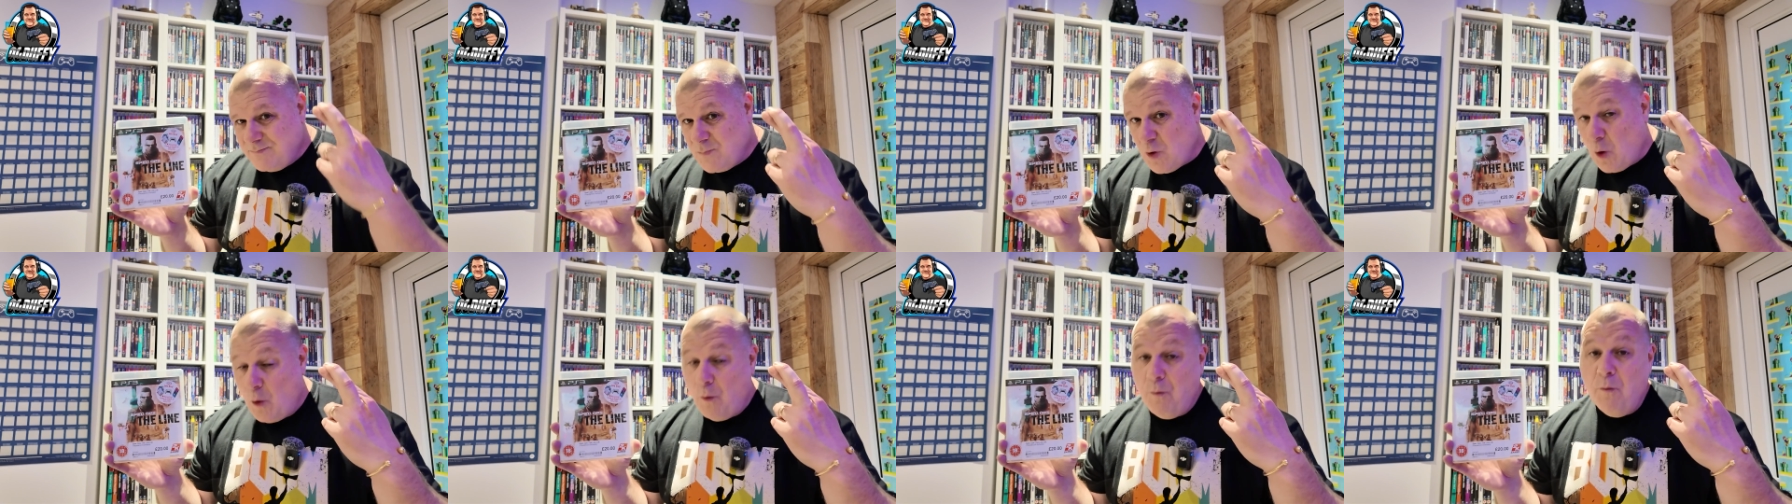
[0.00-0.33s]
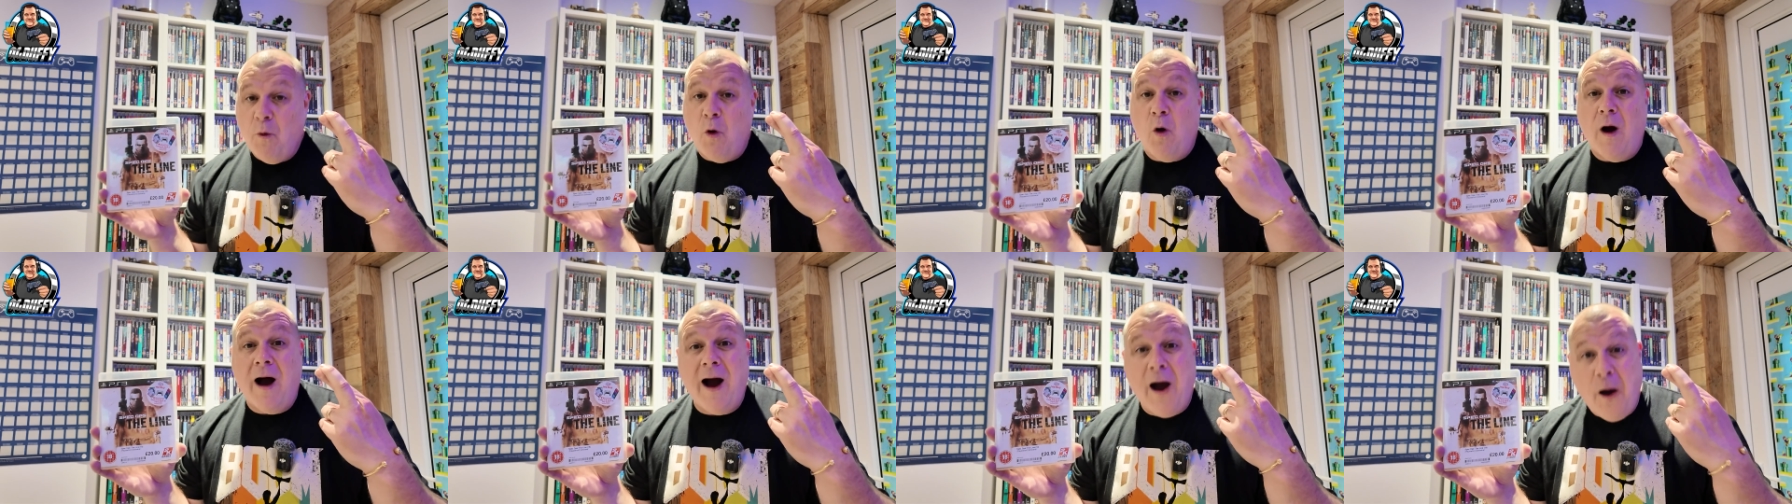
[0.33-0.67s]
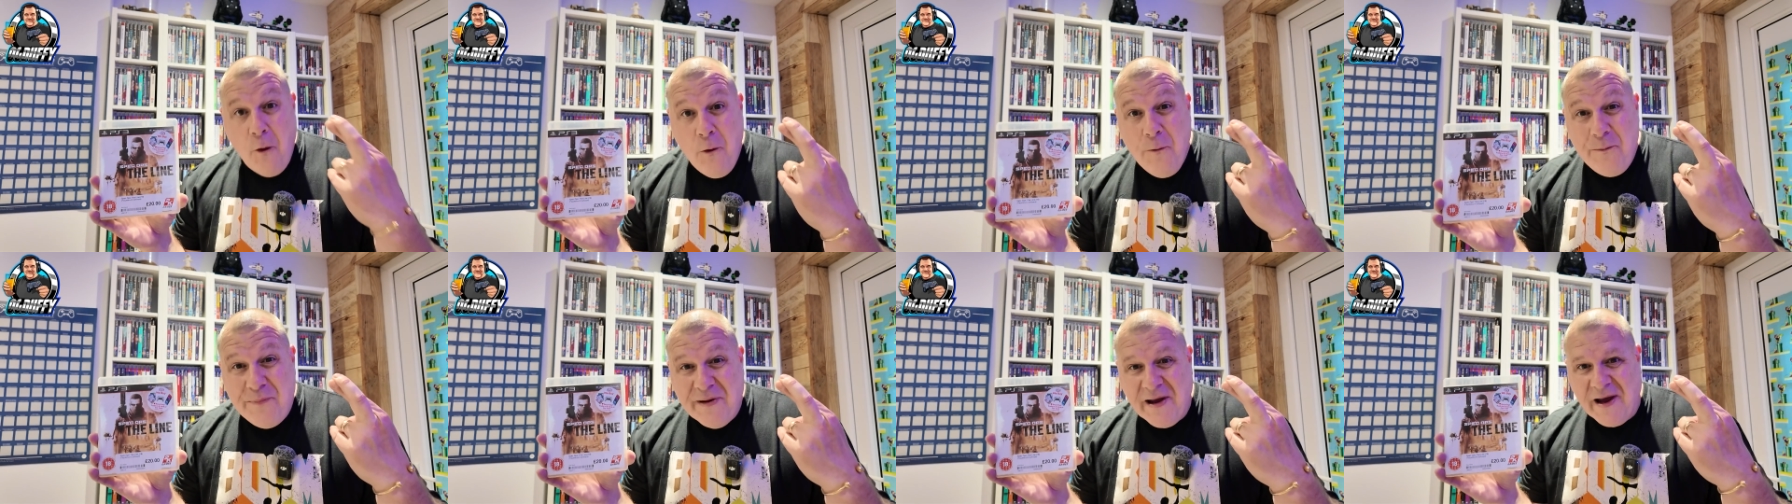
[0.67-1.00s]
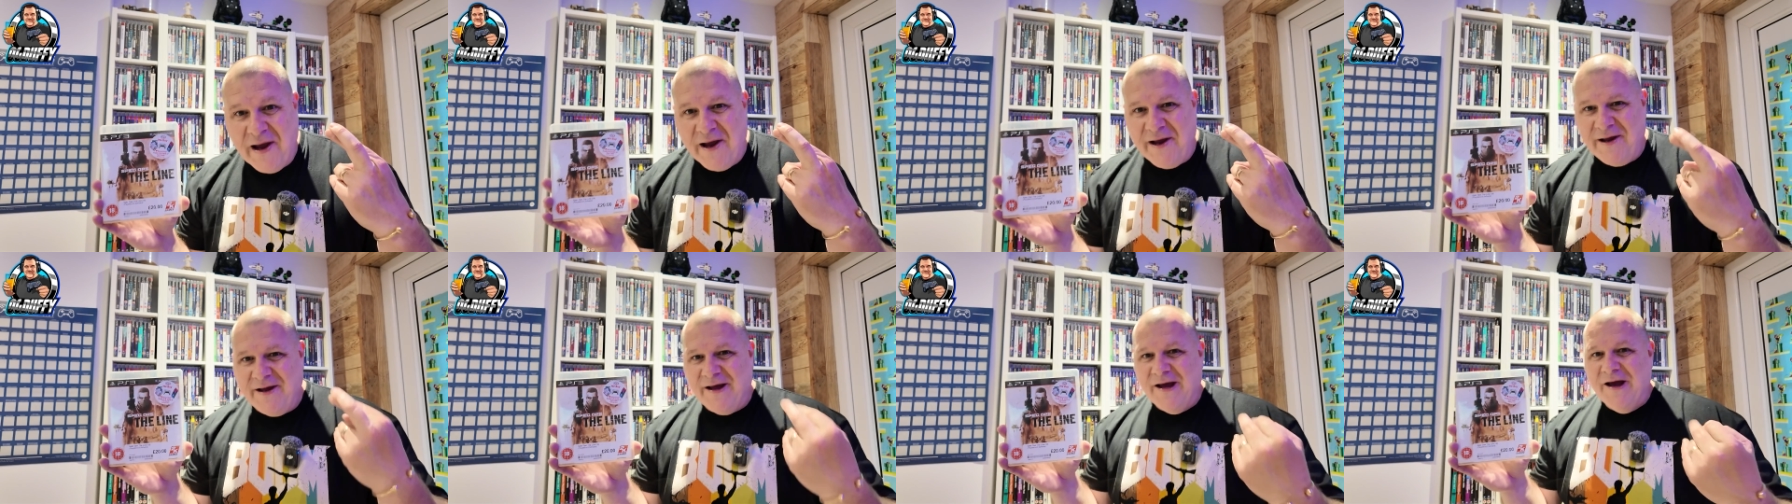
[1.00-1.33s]
or more
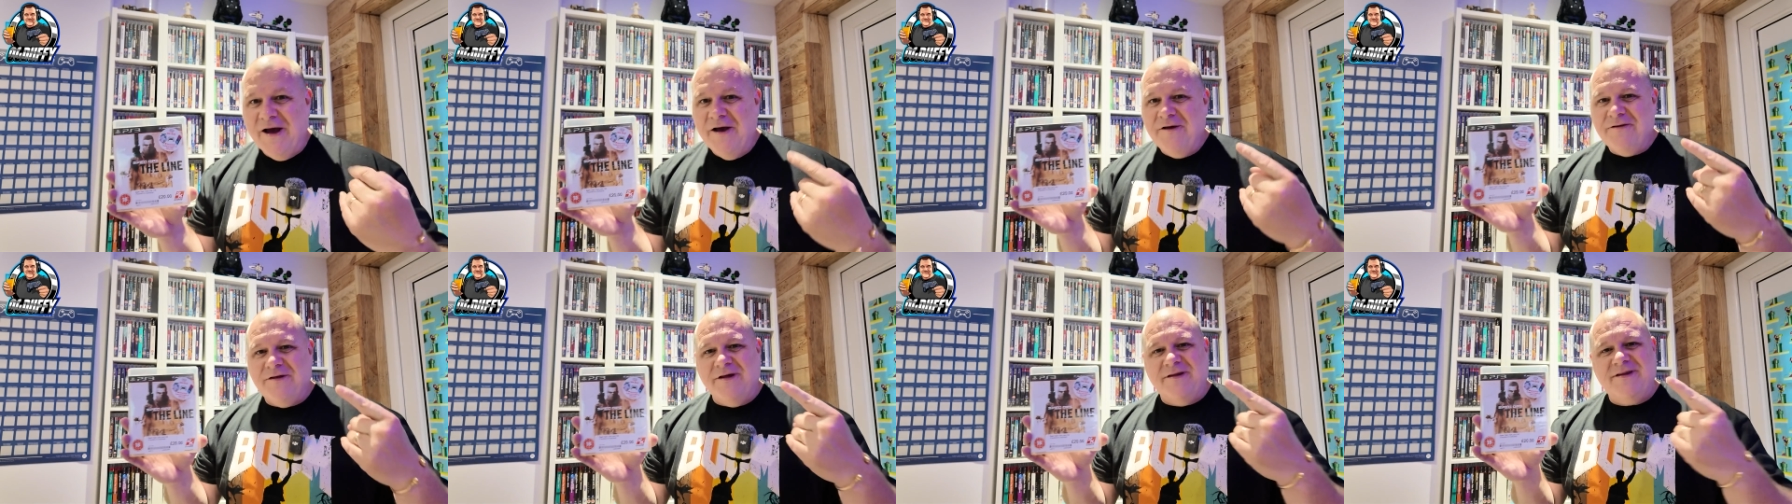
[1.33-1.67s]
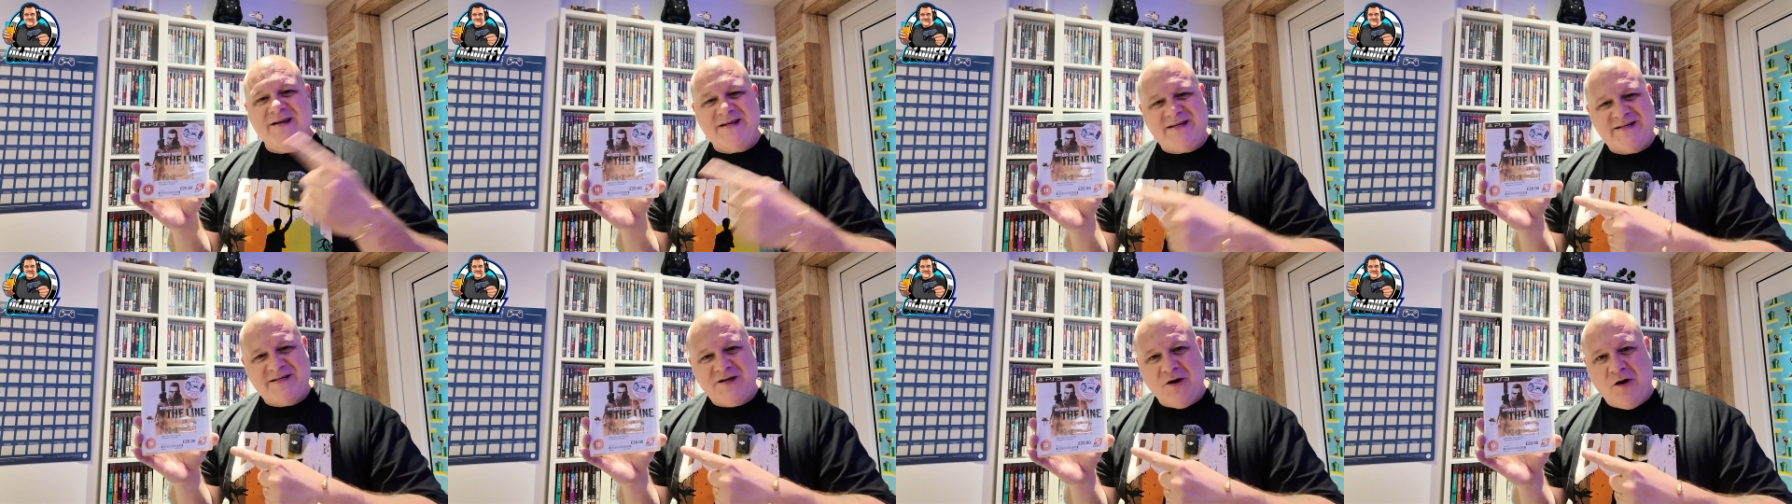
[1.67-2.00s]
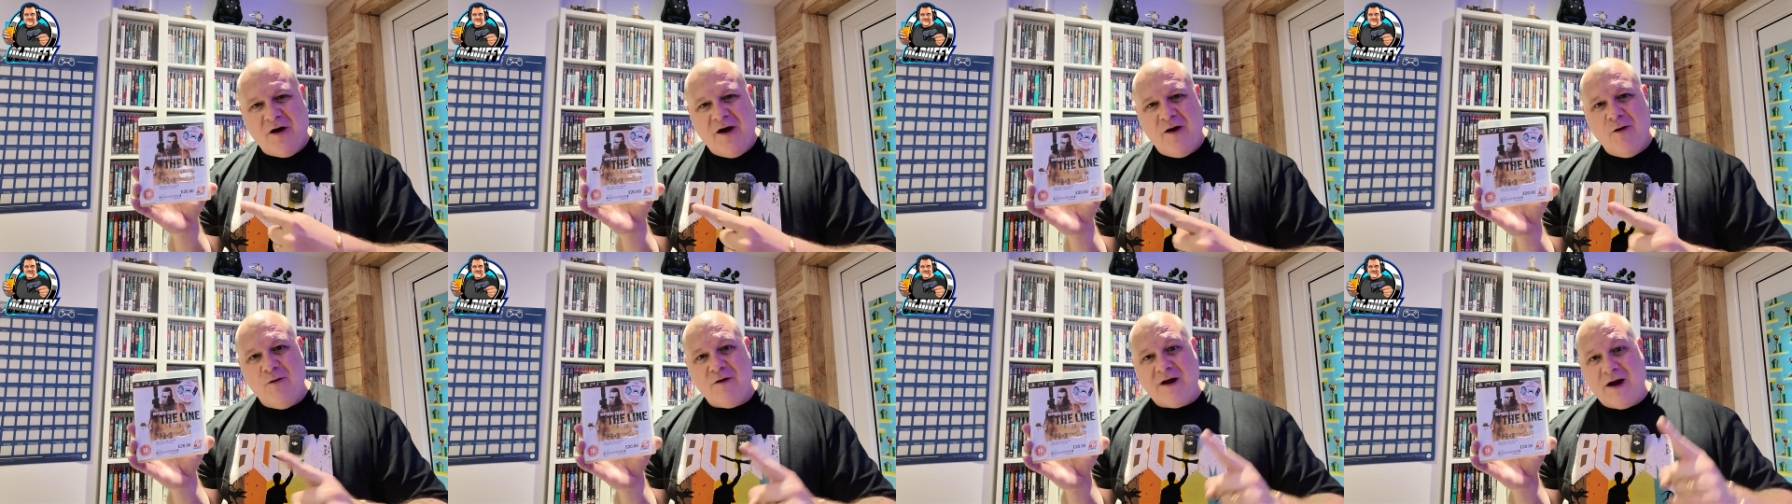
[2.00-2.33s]
hoping, that this title